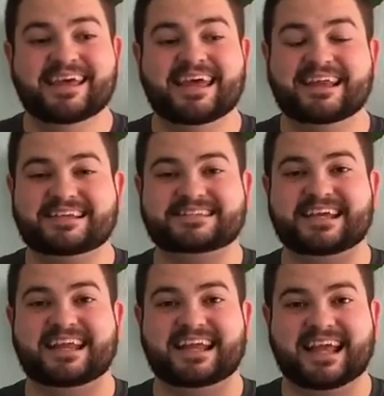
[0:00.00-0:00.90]

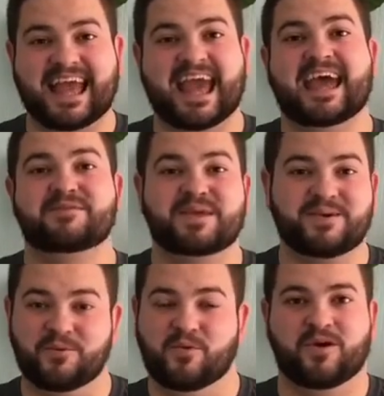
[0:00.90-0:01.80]
an Academy
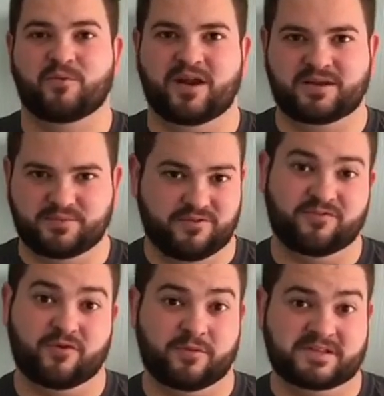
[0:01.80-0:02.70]
Award winning
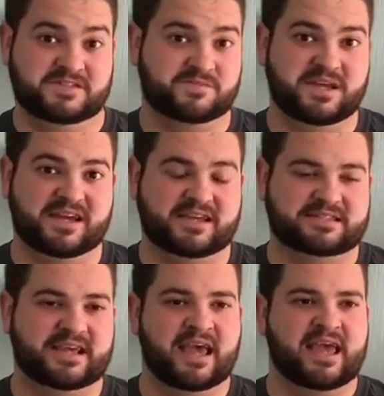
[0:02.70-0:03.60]
performance, because